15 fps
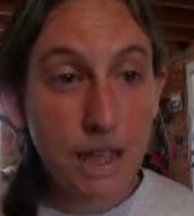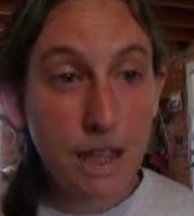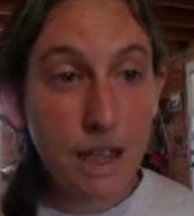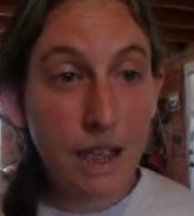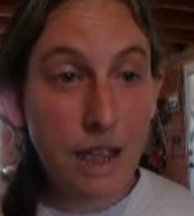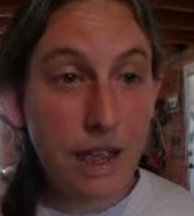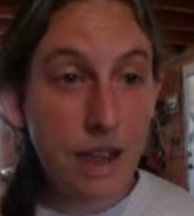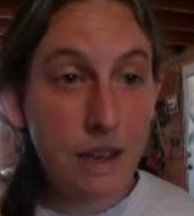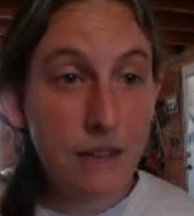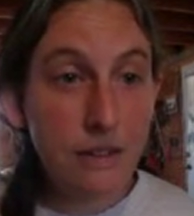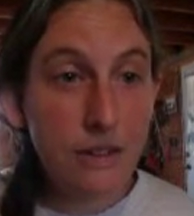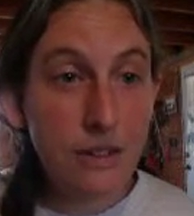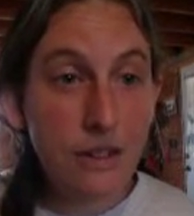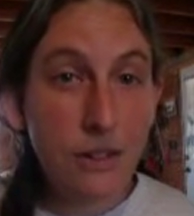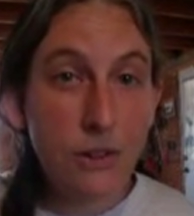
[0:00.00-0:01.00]
And
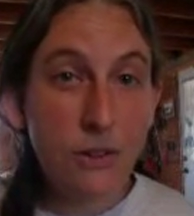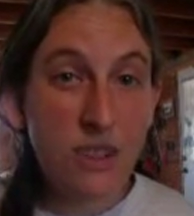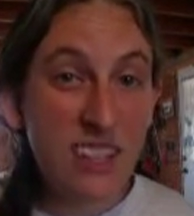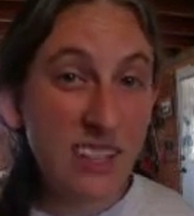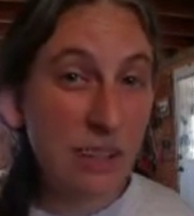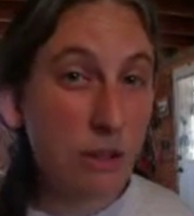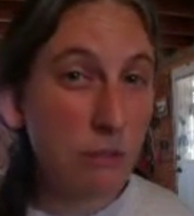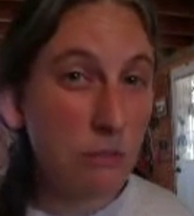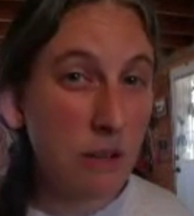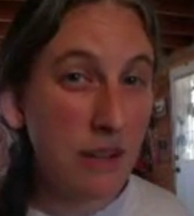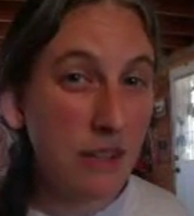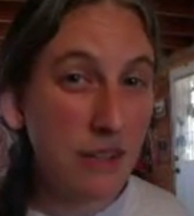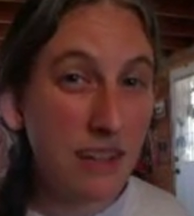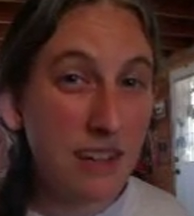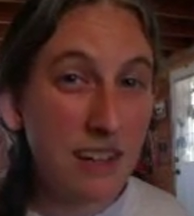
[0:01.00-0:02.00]
you know that little
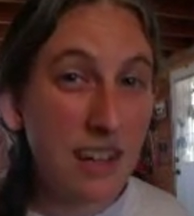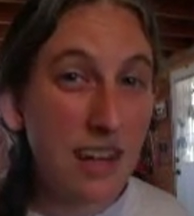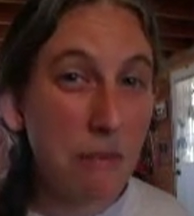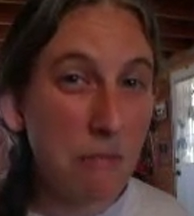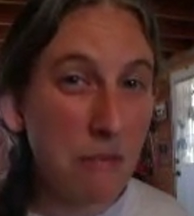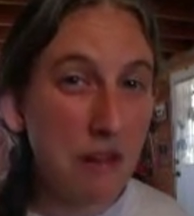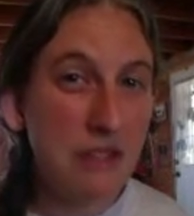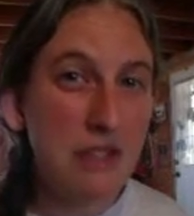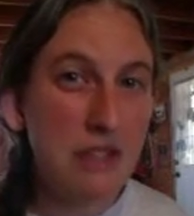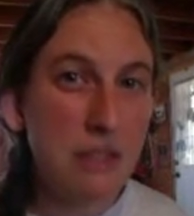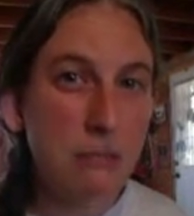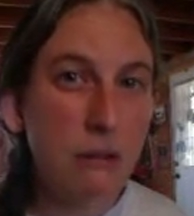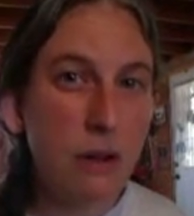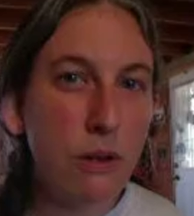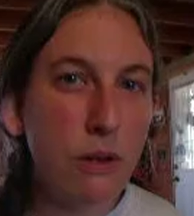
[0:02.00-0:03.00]
that kind of musty
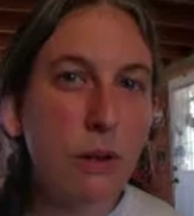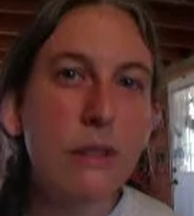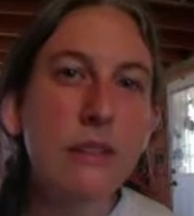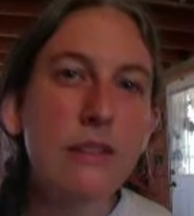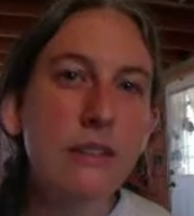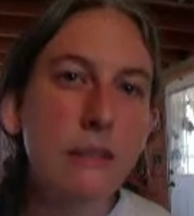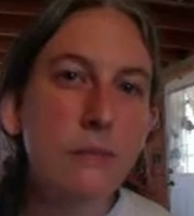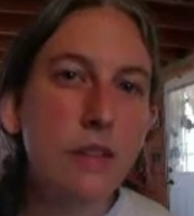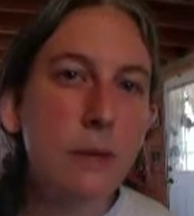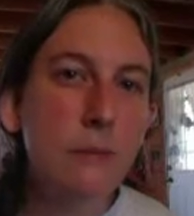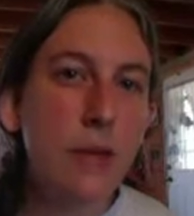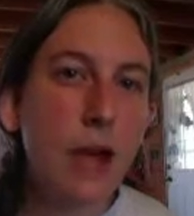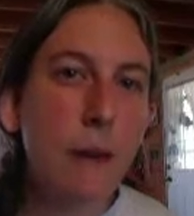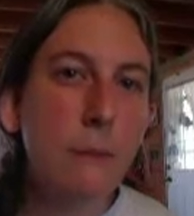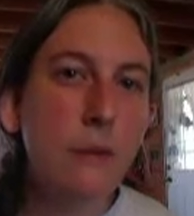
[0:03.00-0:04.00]
smell that sometimes
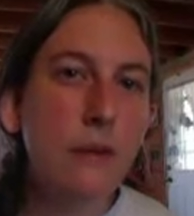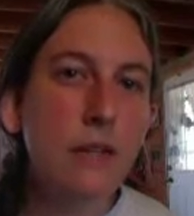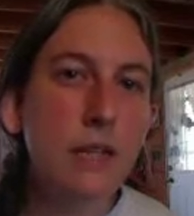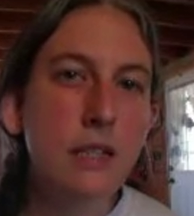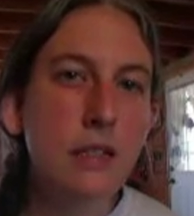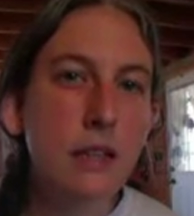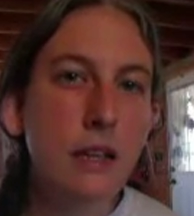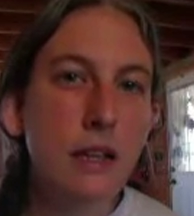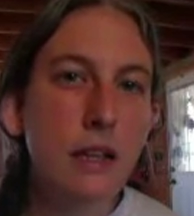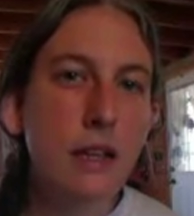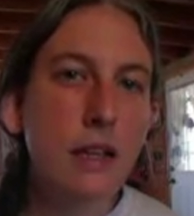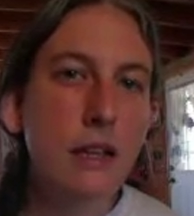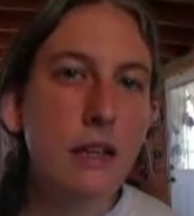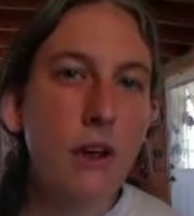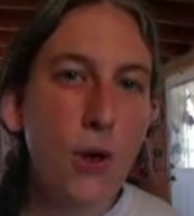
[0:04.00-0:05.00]
happens
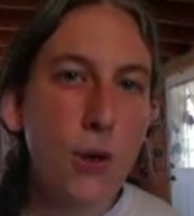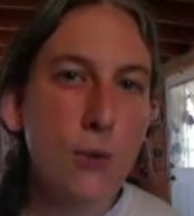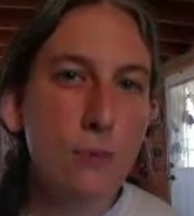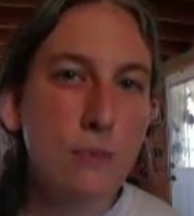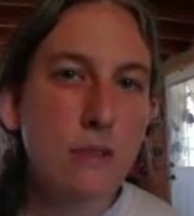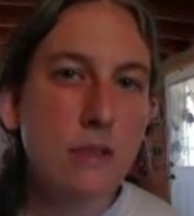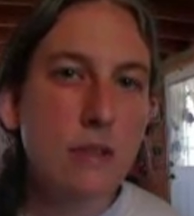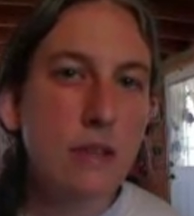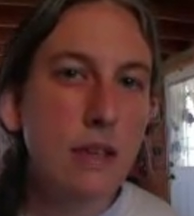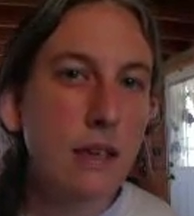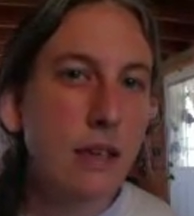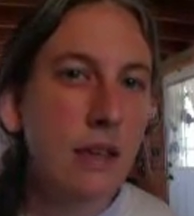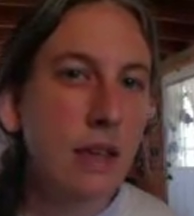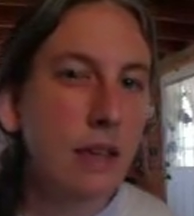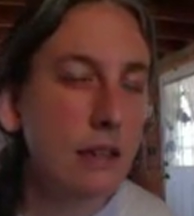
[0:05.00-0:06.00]
in homes
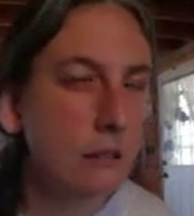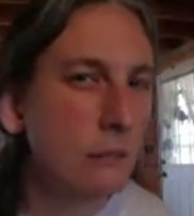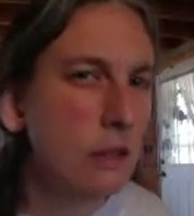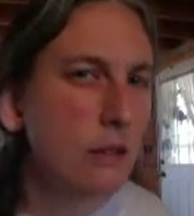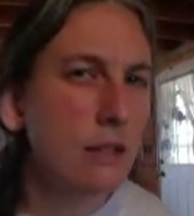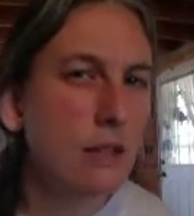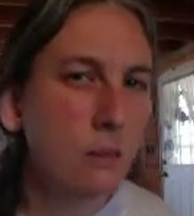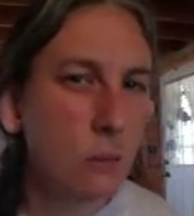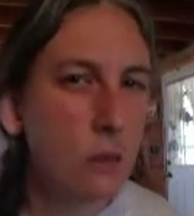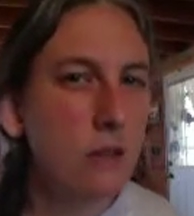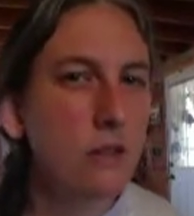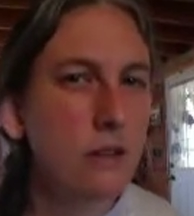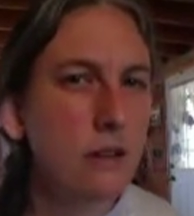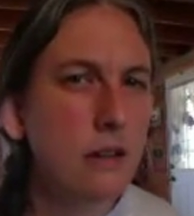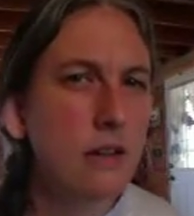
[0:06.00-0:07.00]
in the middle of
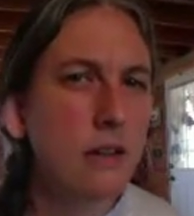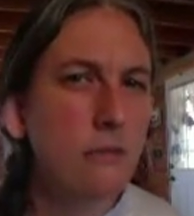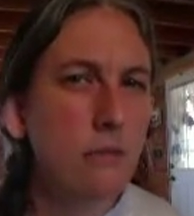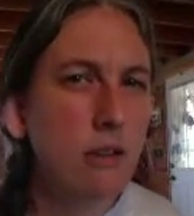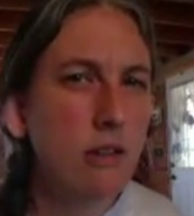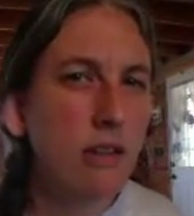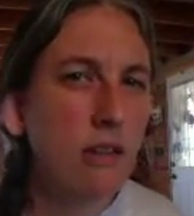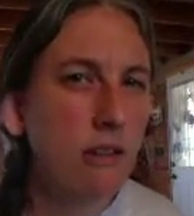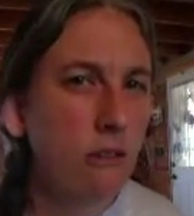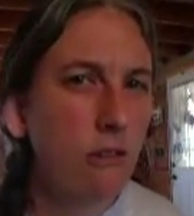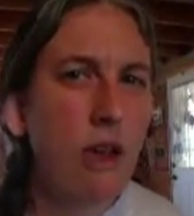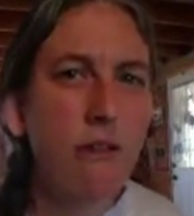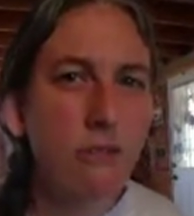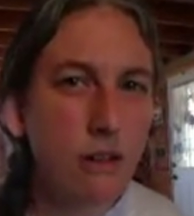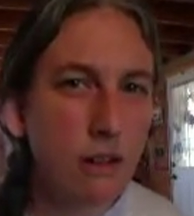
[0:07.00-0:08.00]
winter when you
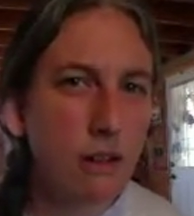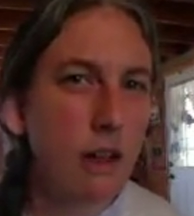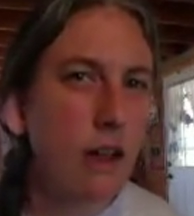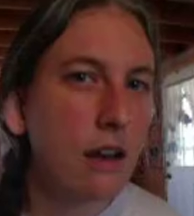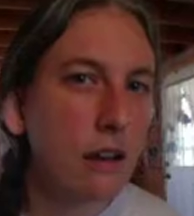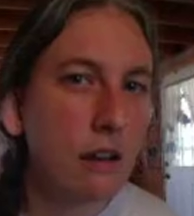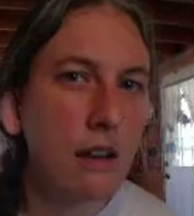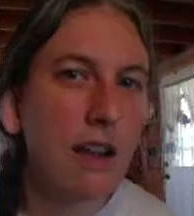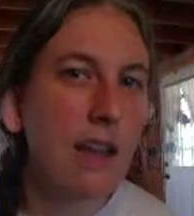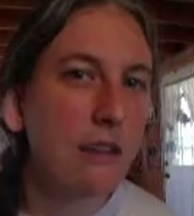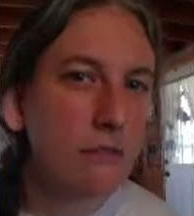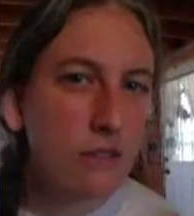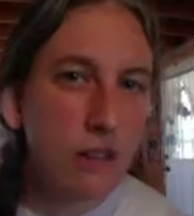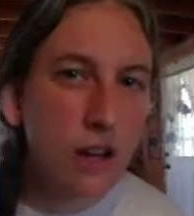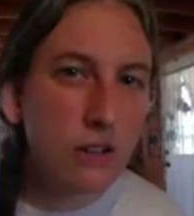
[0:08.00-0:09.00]
haven't gotten a lot of
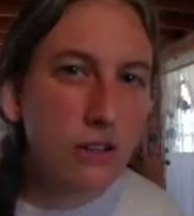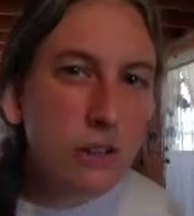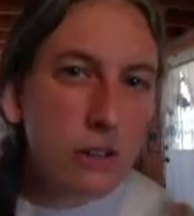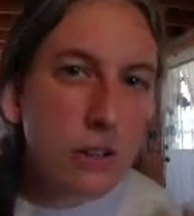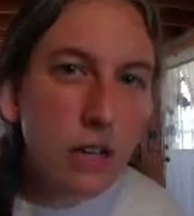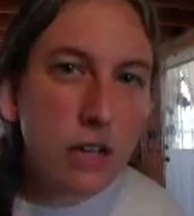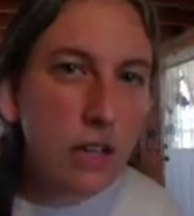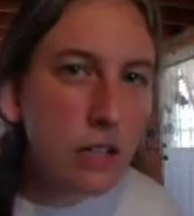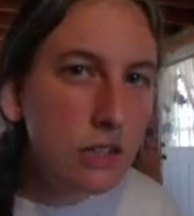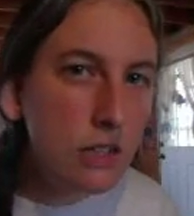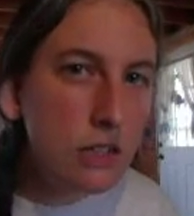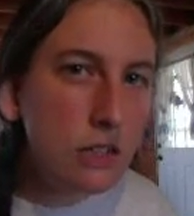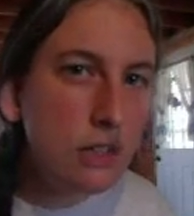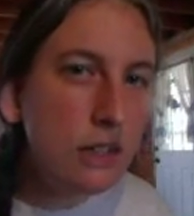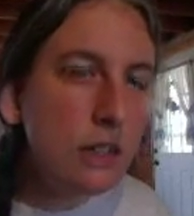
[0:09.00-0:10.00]
air
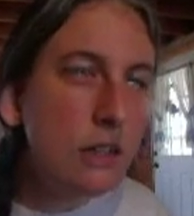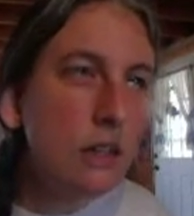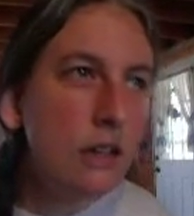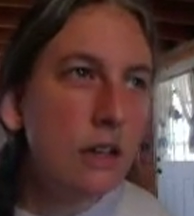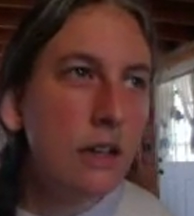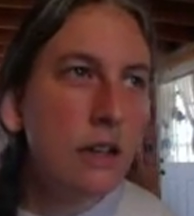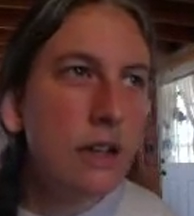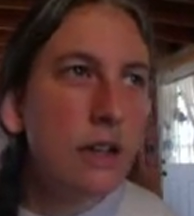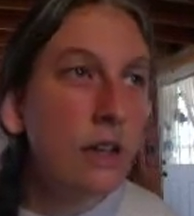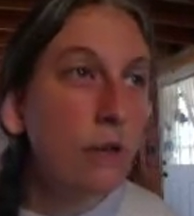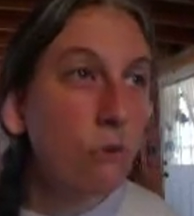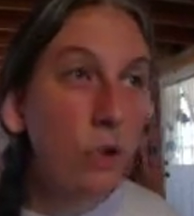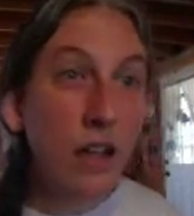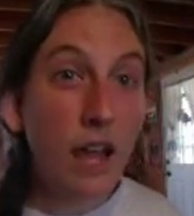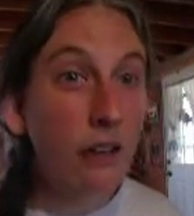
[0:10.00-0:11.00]
circulation?
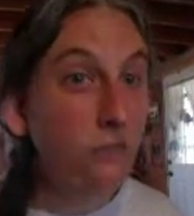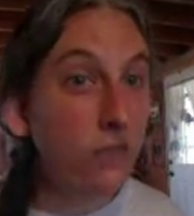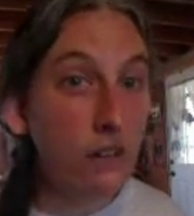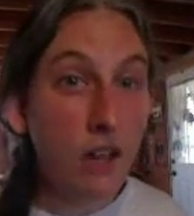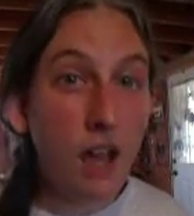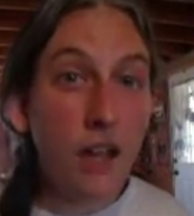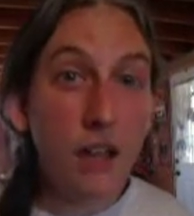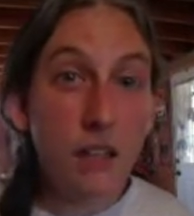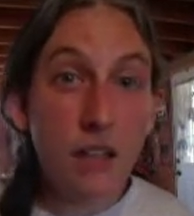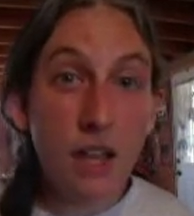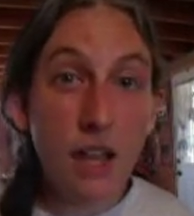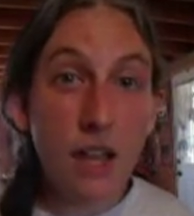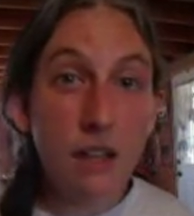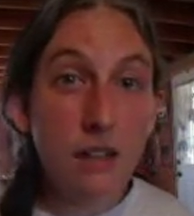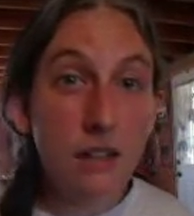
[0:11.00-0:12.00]
We haven't gotten
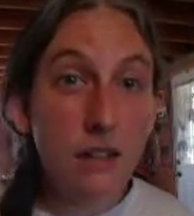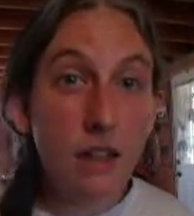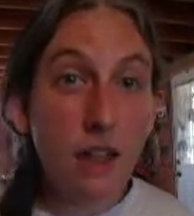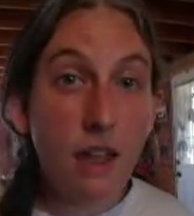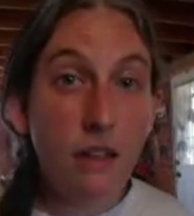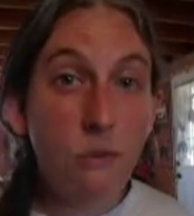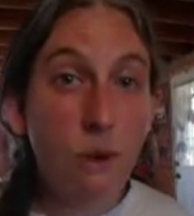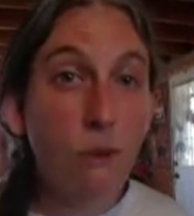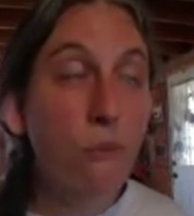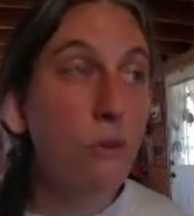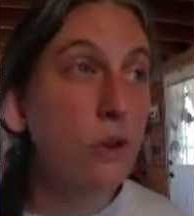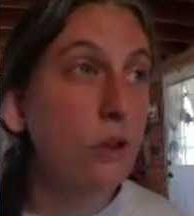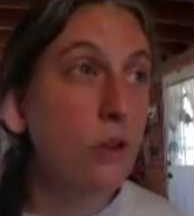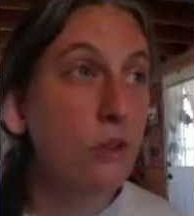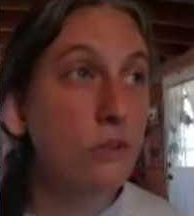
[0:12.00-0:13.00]
that, and we've been
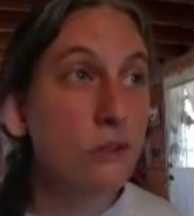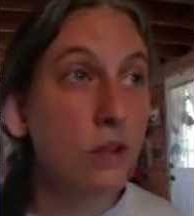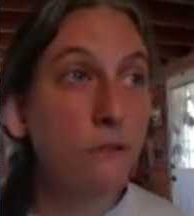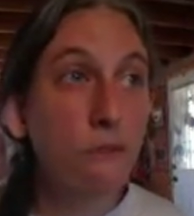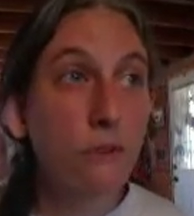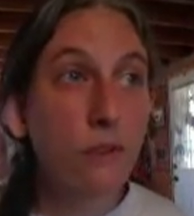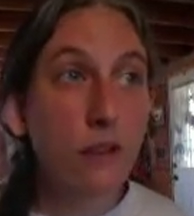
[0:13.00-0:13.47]
closed up for the